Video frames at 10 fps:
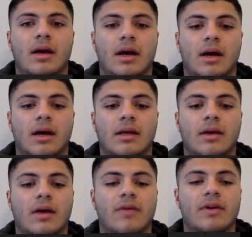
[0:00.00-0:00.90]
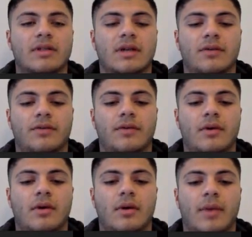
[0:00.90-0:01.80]
You cover yourself
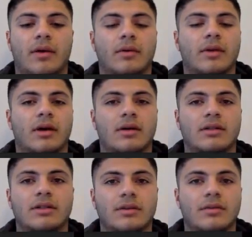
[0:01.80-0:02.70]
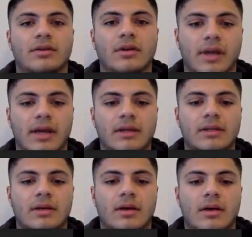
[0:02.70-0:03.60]
by holding on to two
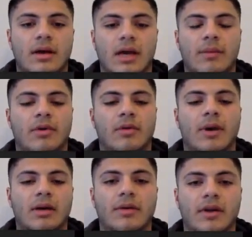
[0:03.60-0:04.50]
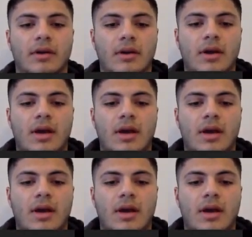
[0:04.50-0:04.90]
legs and keeping your body within,